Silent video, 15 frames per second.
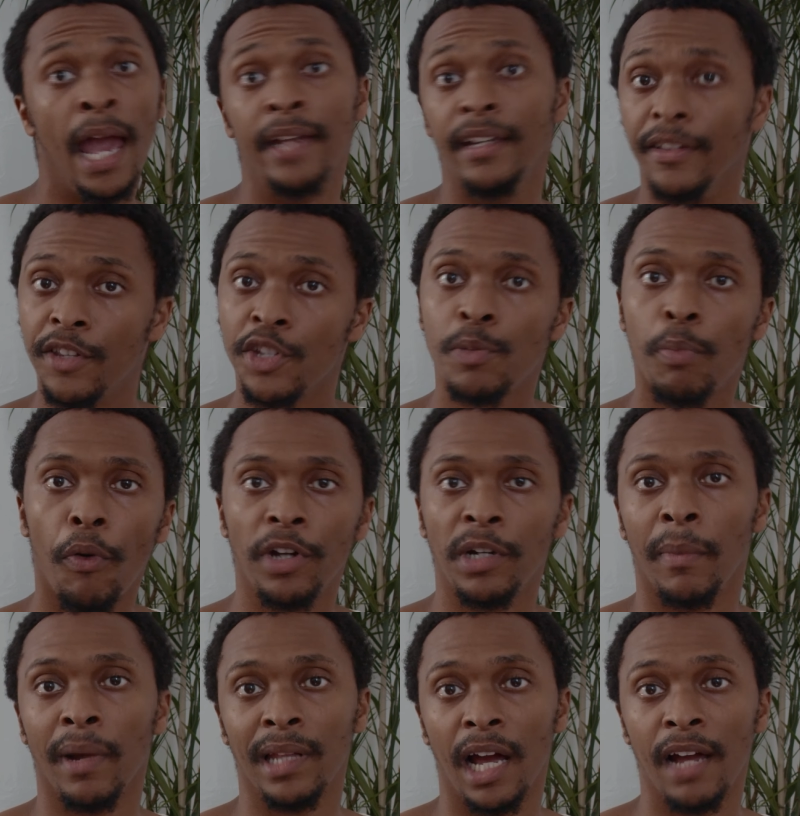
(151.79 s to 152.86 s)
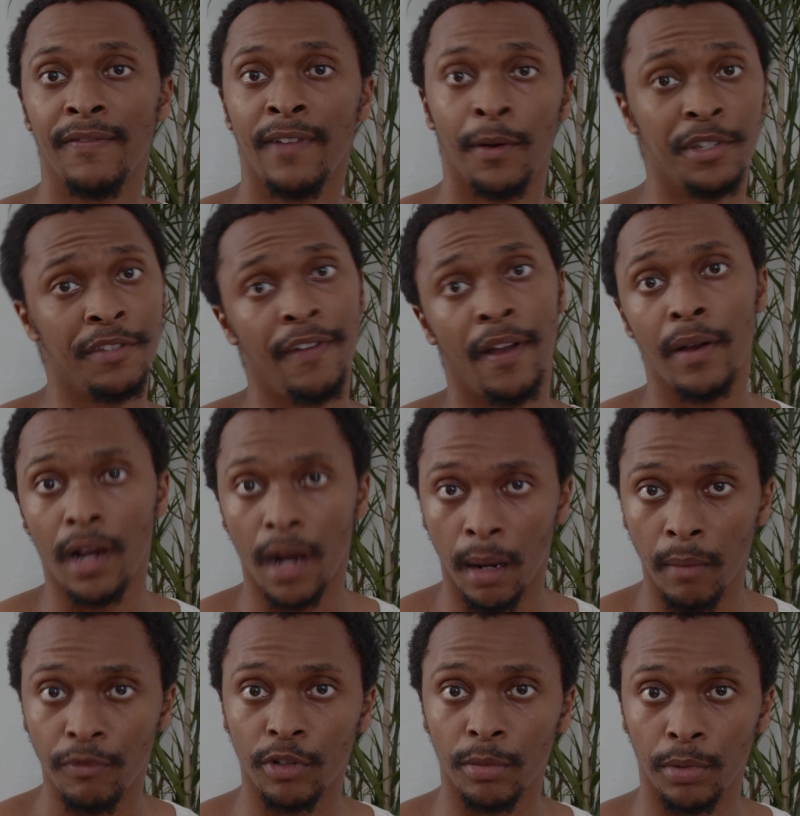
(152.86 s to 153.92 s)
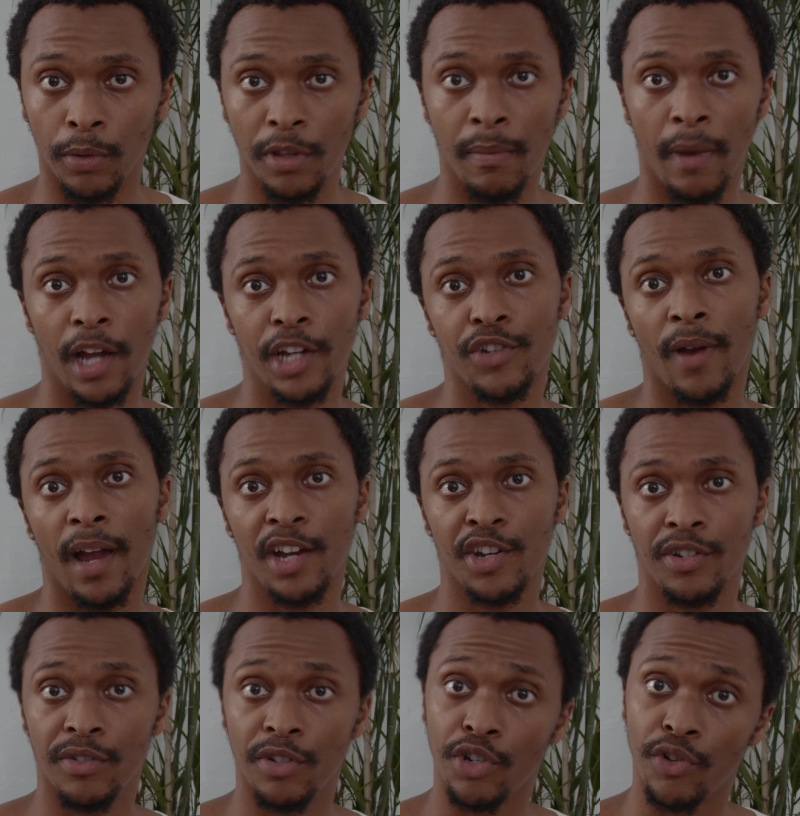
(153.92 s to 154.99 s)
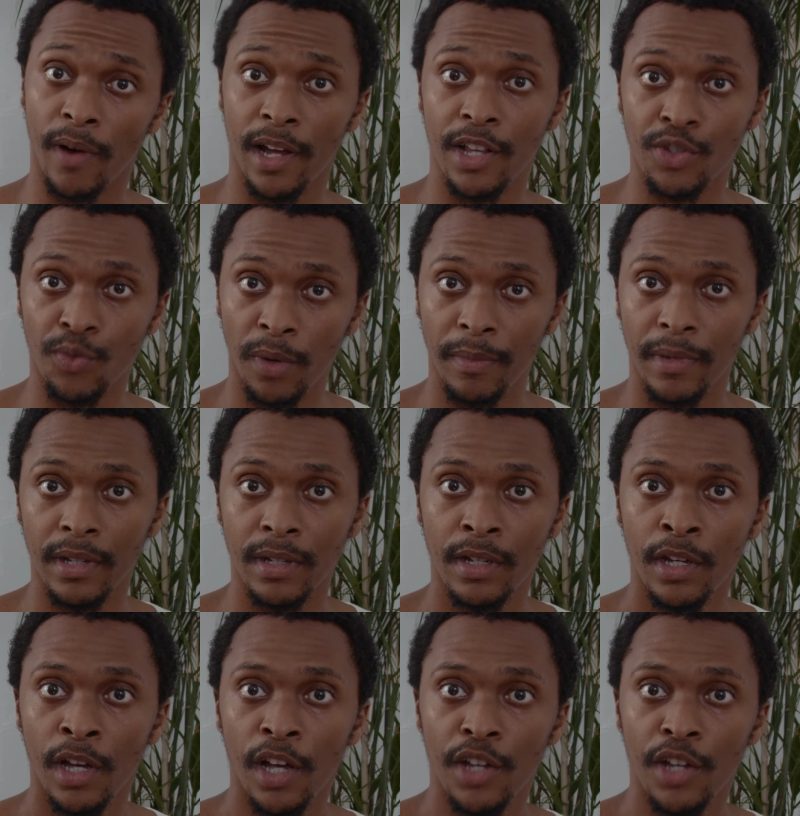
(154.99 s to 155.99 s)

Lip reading: And at this point in my life, I was very comfortable with my attraction to trans women.